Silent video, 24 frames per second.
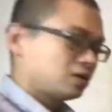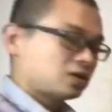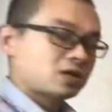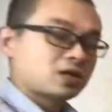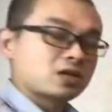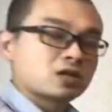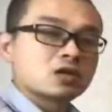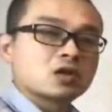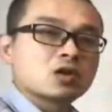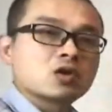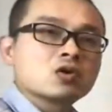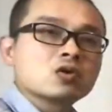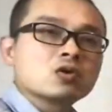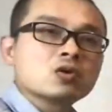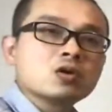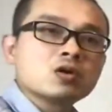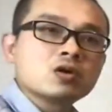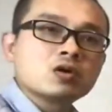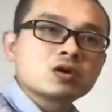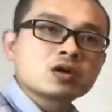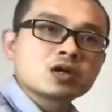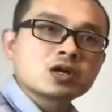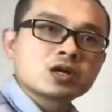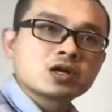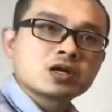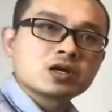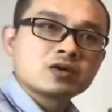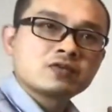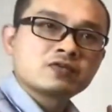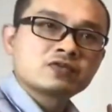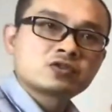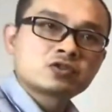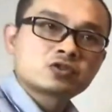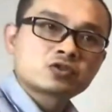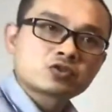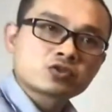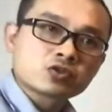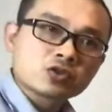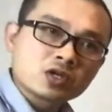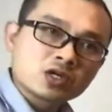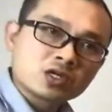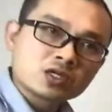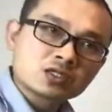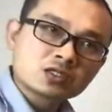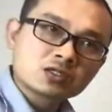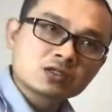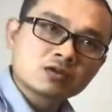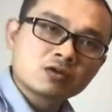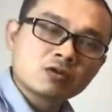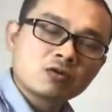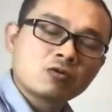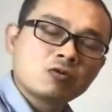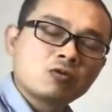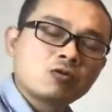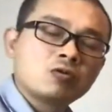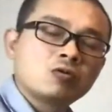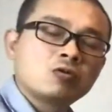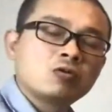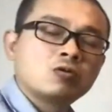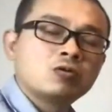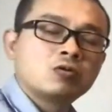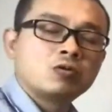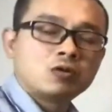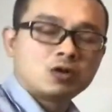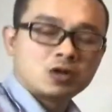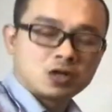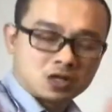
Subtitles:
and no longer stress or